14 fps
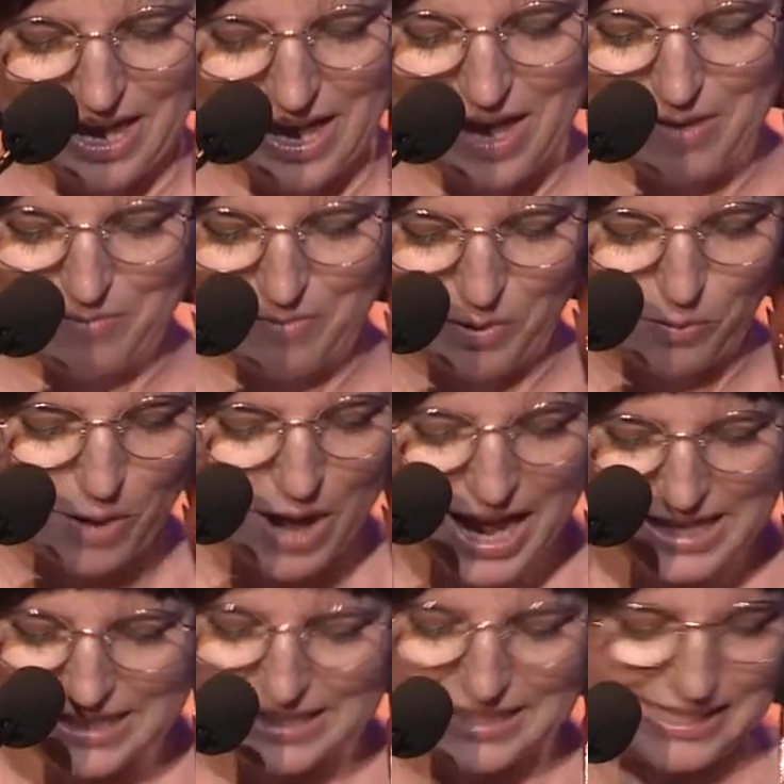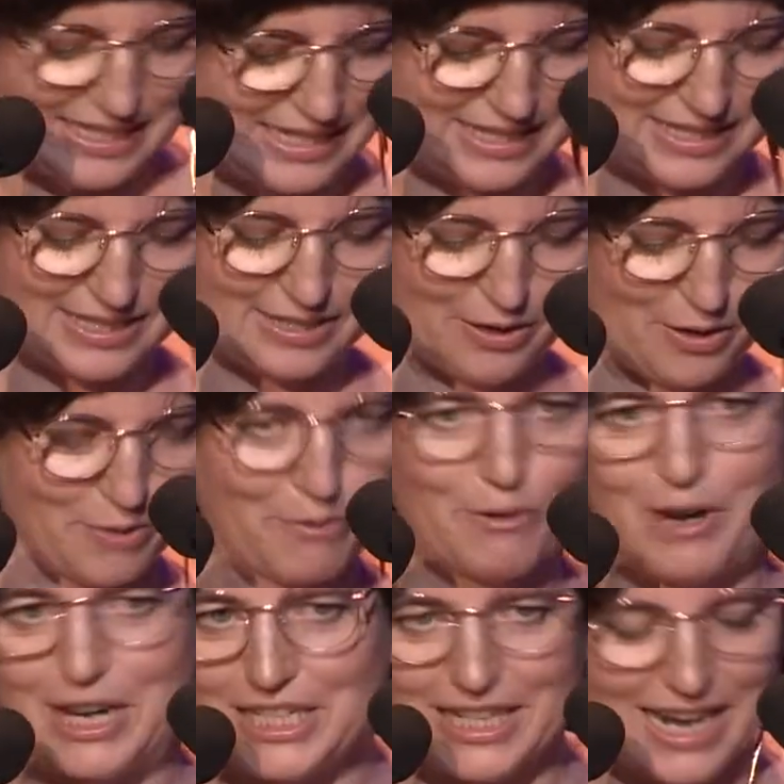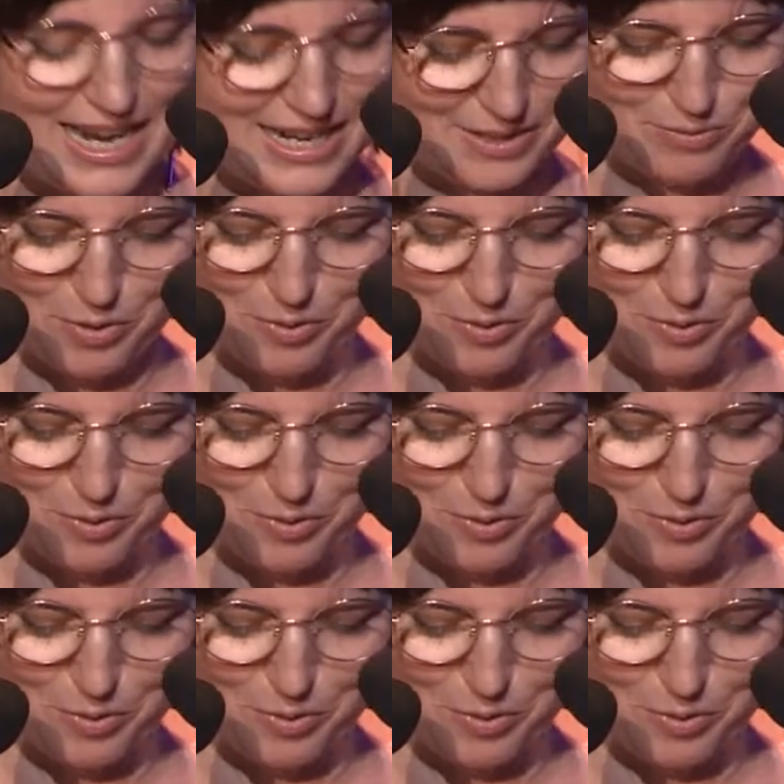I'm a white, cis, overeducated